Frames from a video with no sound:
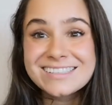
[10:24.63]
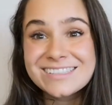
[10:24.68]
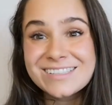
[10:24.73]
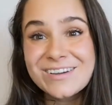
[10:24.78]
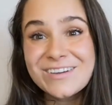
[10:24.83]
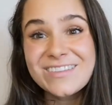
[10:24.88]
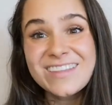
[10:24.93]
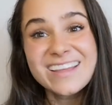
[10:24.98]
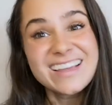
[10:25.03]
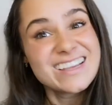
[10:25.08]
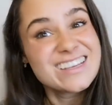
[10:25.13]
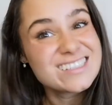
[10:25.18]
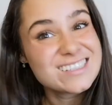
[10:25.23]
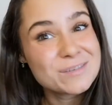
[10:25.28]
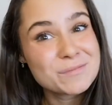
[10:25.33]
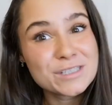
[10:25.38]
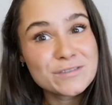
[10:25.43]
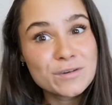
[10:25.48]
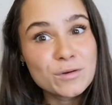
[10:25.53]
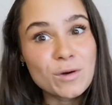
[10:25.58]
So thank you
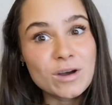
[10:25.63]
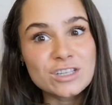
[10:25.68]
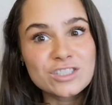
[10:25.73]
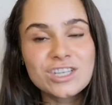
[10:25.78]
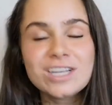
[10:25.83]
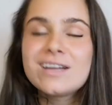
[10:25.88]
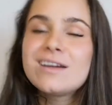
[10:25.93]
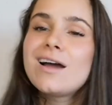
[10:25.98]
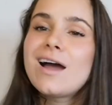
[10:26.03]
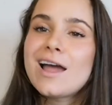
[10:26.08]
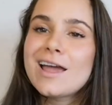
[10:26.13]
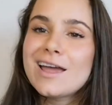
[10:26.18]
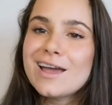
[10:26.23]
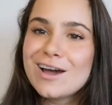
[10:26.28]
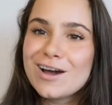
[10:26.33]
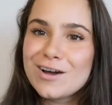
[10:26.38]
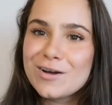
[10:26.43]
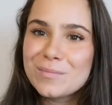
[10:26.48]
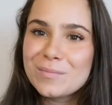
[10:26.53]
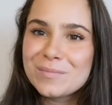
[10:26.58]
so much for watching. I
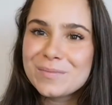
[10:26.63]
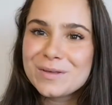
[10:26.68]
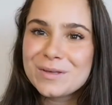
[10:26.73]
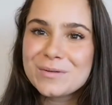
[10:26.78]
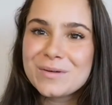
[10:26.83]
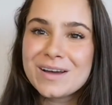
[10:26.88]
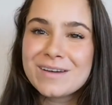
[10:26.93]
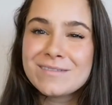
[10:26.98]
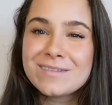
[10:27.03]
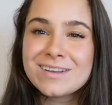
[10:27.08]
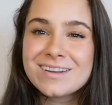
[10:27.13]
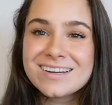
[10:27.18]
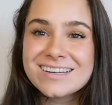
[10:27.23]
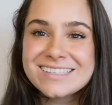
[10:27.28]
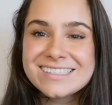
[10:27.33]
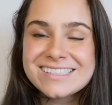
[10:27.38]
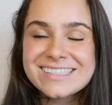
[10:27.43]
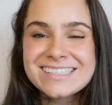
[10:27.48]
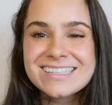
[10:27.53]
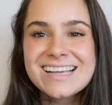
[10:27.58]
hope you have
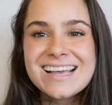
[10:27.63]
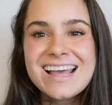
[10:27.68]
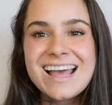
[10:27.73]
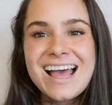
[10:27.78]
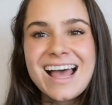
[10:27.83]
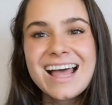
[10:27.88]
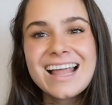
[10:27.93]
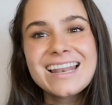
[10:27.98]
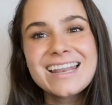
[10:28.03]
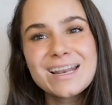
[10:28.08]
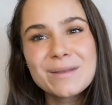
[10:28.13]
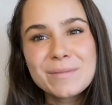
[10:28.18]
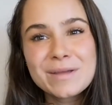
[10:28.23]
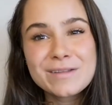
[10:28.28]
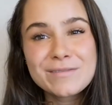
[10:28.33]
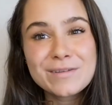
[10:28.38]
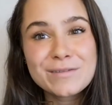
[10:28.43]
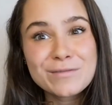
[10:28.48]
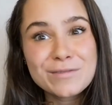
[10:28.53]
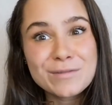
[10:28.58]
learned a little bit
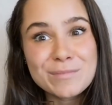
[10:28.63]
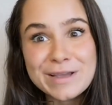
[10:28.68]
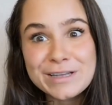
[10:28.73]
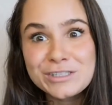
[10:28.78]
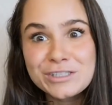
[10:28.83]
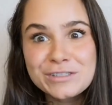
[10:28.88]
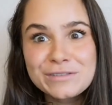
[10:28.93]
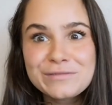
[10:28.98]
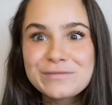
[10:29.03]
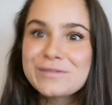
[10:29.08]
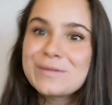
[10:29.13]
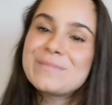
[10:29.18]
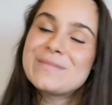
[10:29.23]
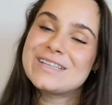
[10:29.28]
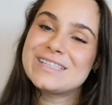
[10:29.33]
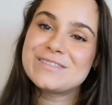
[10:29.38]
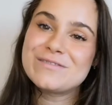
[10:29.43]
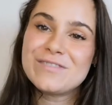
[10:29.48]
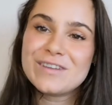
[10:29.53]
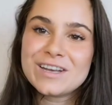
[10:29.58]
of information from
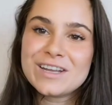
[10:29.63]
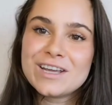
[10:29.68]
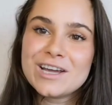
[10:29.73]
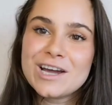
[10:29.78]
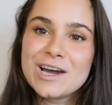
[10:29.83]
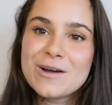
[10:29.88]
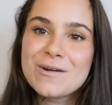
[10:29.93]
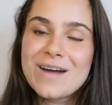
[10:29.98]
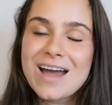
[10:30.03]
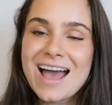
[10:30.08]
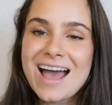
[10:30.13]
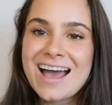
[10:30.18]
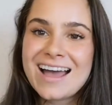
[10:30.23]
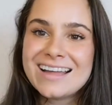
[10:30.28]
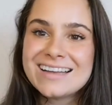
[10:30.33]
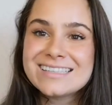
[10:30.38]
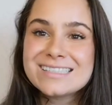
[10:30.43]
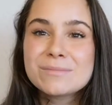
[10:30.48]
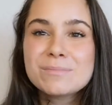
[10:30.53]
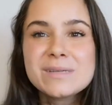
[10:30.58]
this video,
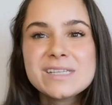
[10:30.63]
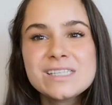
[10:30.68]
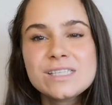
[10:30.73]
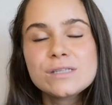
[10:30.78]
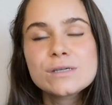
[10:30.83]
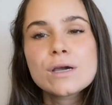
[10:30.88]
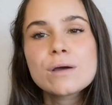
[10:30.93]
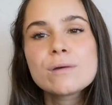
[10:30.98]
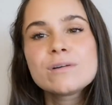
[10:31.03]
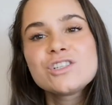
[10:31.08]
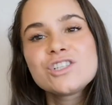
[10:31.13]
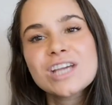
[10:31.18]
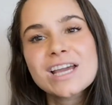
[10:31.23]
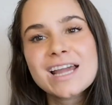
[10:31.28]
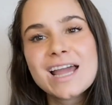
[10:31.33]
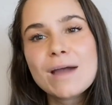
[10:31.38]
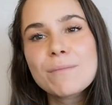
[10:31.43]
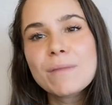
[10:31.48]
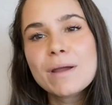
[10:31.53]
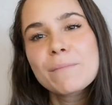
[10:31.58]
and please do go and
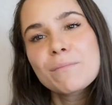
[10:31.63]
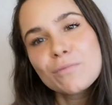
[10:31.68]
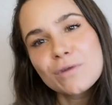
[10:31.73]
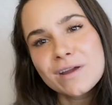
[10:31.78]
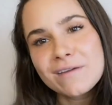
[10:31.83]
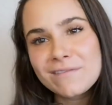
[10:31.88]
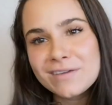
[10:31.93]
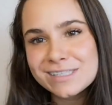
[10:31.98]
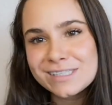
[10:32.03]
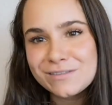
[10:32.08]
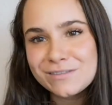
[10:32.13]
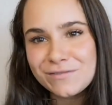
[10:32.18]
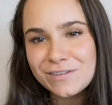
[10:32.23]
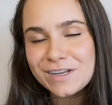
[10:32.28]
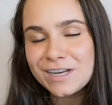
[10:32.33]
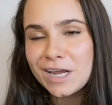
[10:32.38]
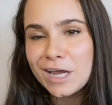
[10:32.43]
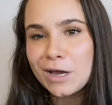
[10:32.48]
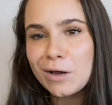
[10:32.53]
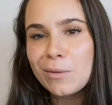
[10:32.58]
check out my previous
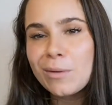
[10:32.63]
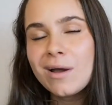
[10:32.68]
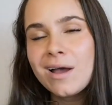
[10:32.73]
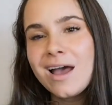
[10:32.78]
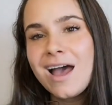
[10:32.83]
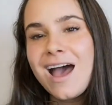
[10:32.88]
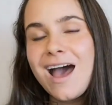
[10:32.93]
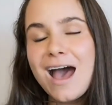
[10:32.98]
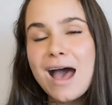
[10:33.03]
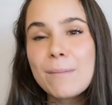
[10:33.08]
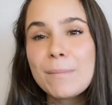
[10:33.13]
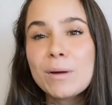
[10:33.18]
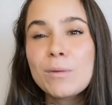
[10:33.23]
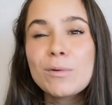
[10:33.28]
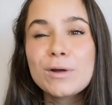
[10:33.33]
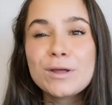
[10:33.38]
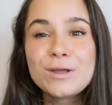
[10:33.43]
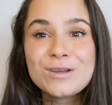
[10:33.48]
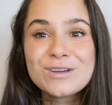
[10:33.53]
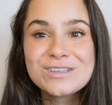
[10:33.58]
video
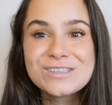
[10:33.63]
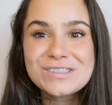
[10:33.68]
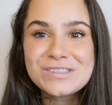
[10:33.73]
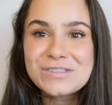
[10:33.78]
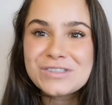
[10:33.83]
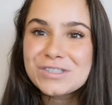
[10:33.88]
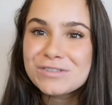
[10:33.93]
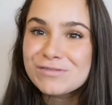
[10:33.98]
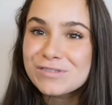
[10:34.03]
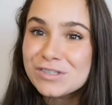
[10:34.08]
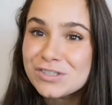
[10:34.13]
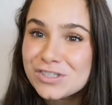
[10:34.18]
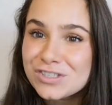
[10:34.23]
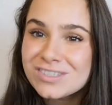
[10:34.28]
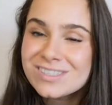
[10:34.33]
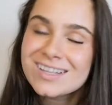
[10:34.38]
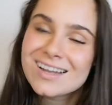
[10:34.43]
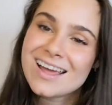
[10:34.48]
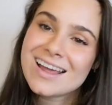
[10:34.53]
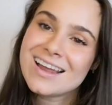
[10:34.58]
about what you can do to
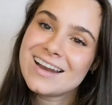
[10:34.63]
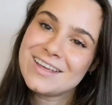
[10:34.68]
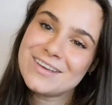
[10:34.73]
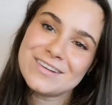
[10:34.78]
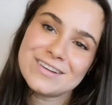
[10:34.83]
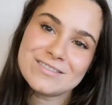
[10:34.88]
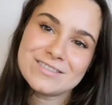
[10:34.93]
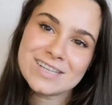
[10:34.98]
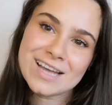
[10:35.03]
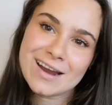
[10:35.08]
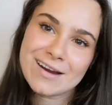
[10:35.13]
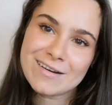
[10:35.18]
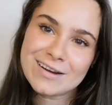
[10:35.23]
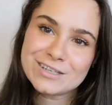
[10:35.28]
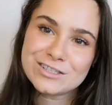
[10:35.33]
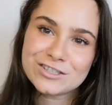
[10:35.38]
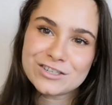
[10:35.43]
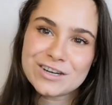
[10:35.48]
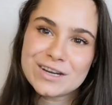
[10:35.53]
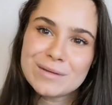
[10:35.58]
reduce the likelihood of
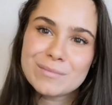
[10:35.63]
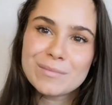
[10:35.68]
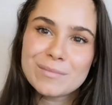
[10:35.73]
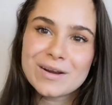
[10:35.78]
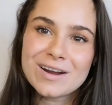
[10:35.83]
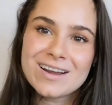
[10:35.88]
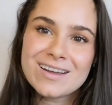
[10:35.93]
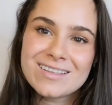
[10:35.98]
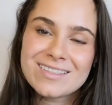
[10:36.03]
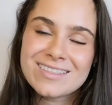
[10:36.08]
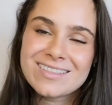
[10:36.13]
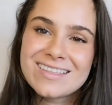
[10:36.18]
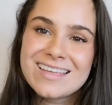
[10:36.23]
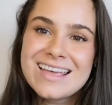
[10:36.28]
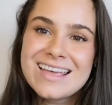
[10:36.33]
tearing during birth.